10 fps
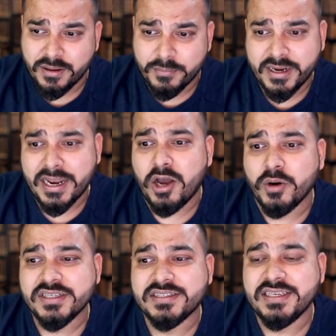But now
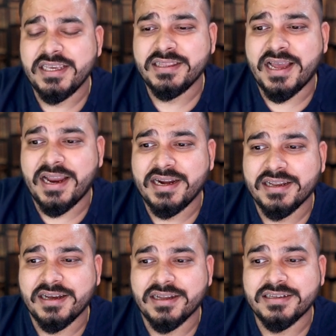it is seeing
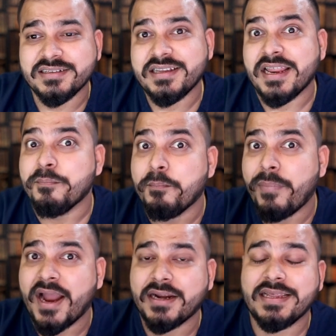that uh, there is an
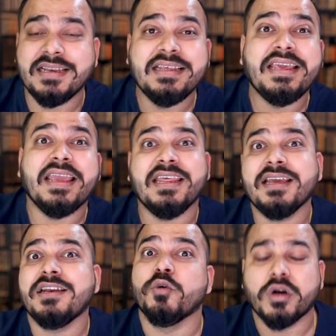impact in
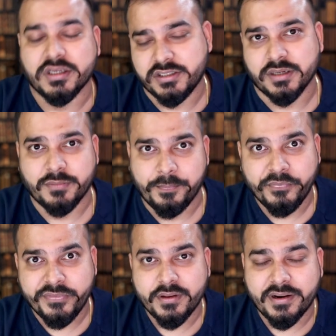gaining a new customer,
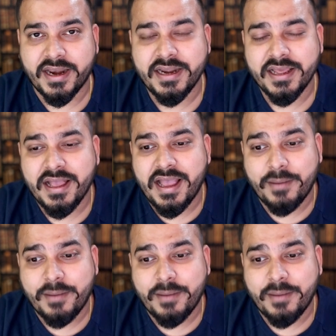right?